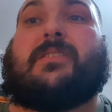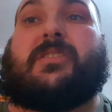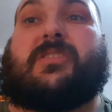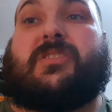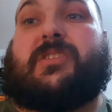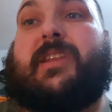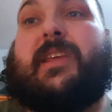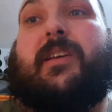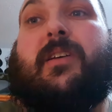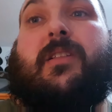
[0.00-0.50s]
of
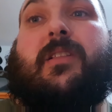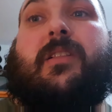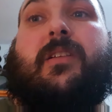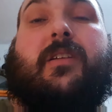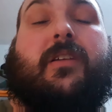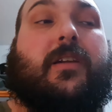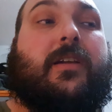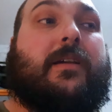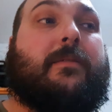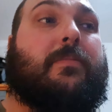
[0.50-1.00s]
steel
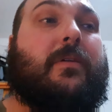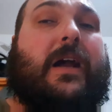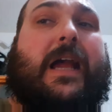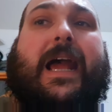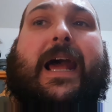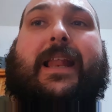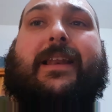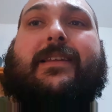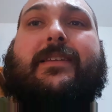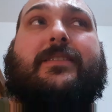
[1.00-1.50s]
by
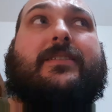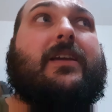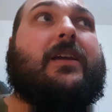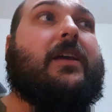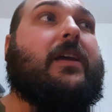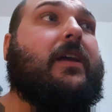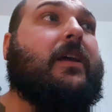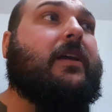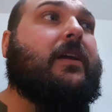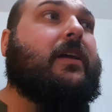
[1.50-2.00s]
hand.
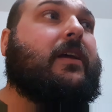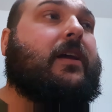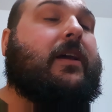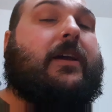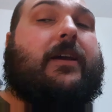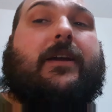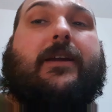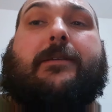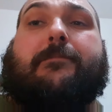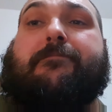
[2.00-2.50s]

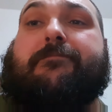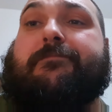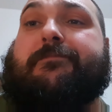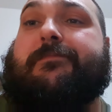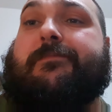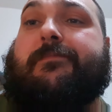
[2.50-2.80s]
I